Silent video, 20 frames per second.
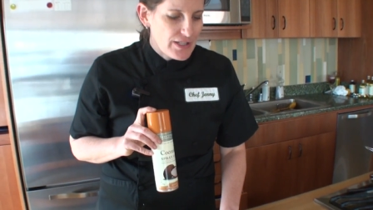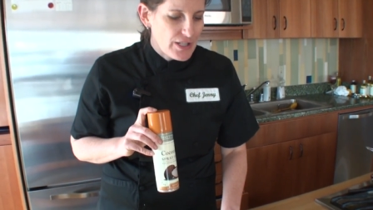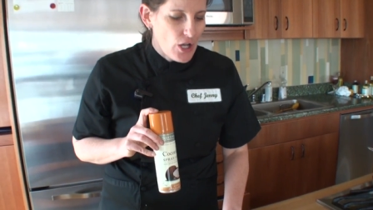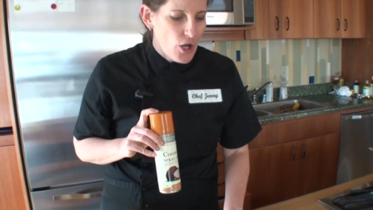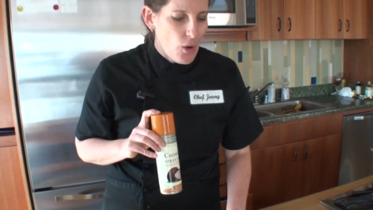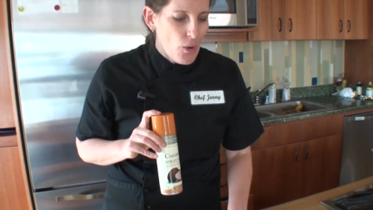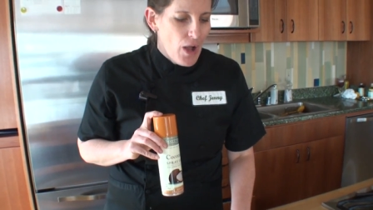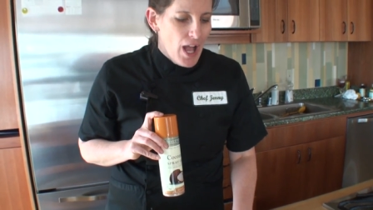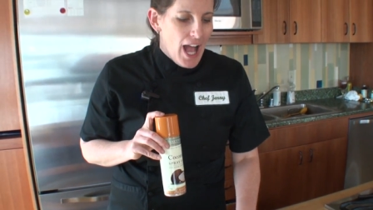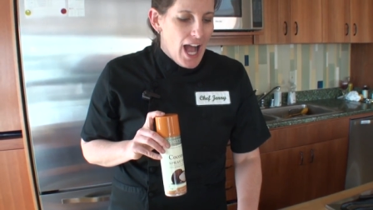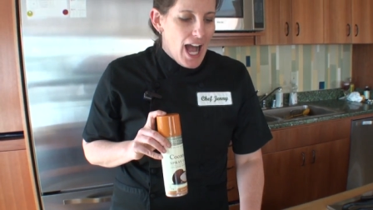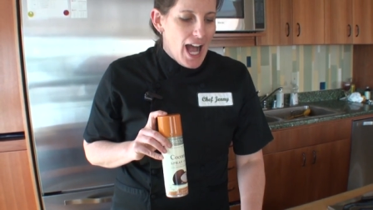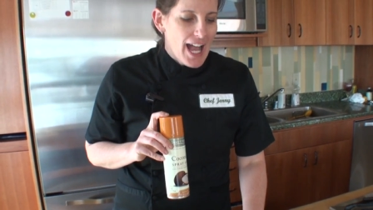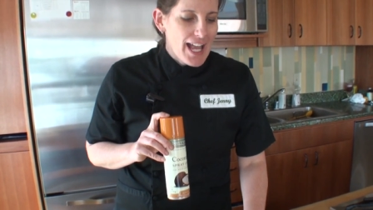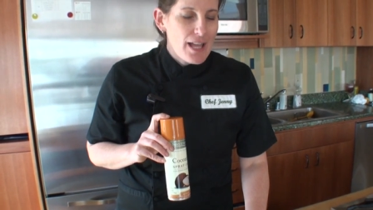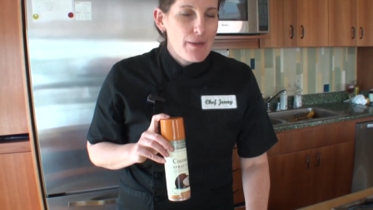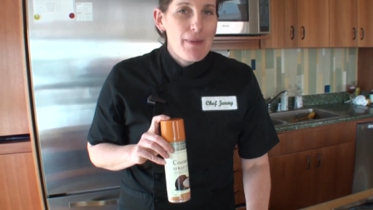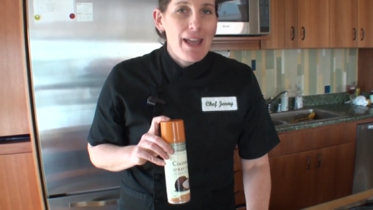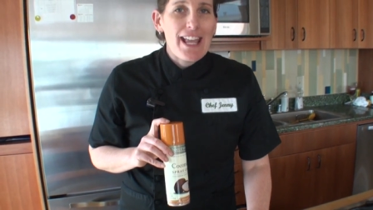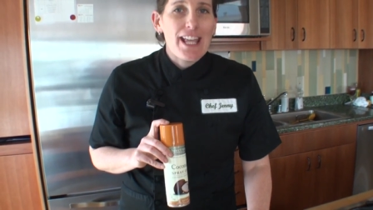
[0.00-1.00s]
So
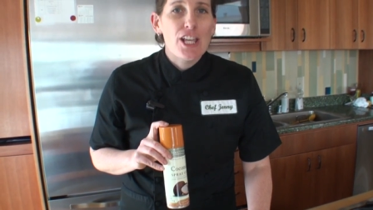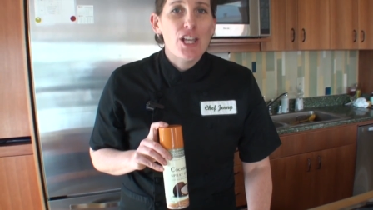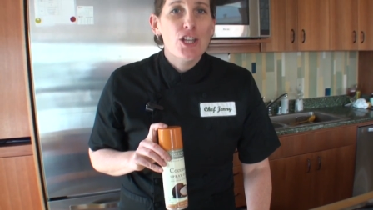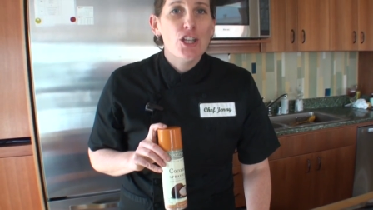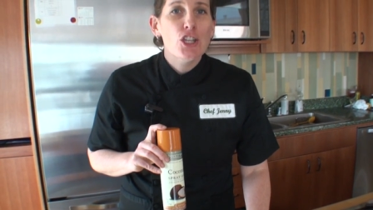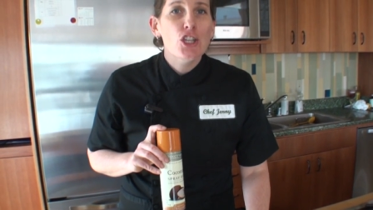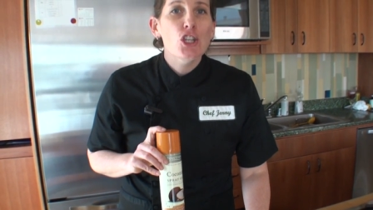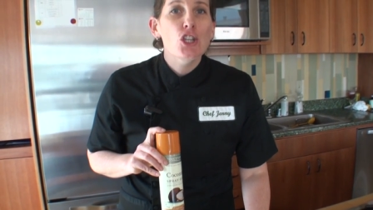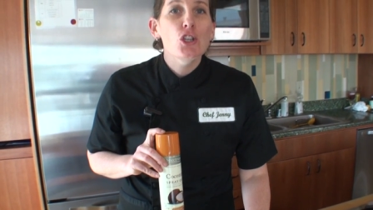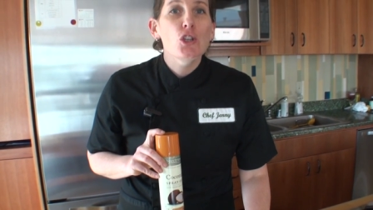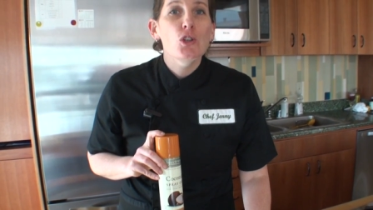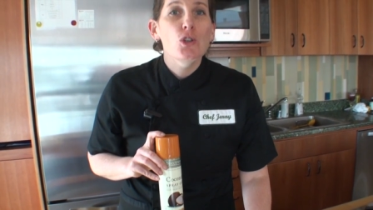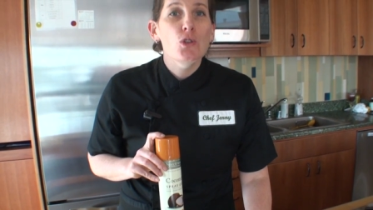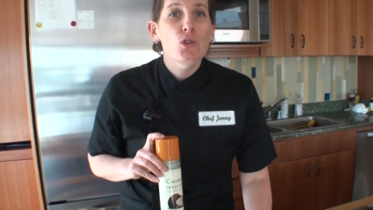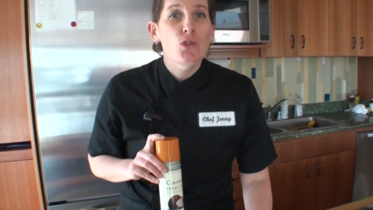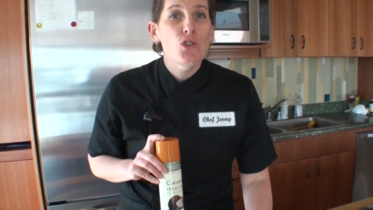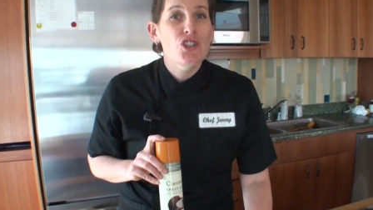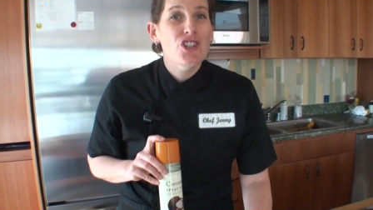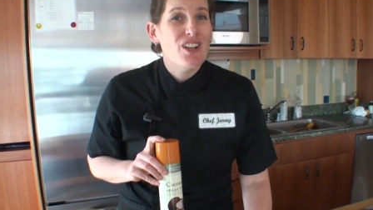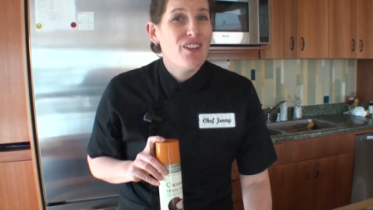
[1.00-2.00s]
I am a
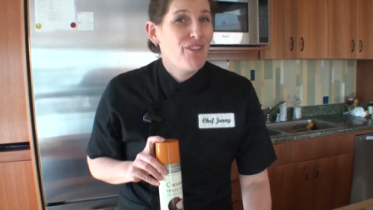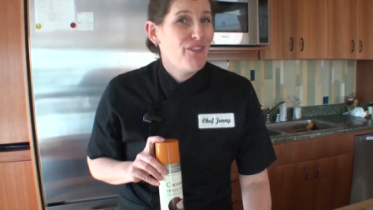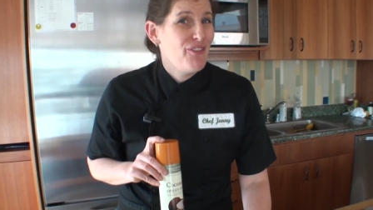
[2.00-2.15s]
huge